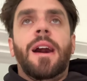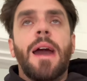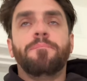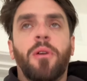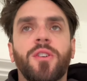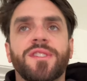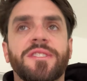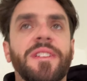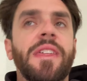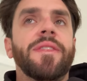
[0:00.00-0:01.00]
I
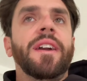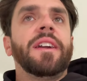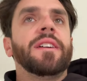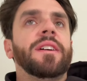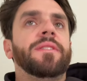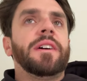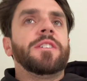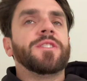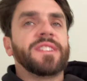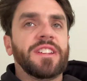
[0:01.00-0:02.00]
personally think
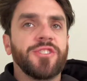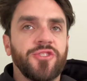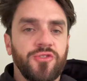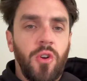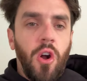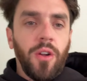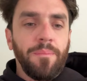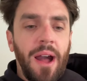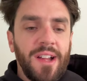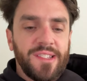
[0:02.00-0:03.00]
there is a strong
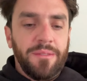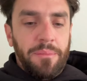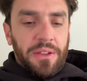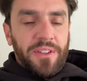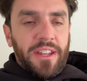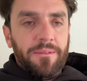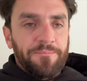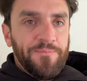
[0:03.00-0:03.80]
possibility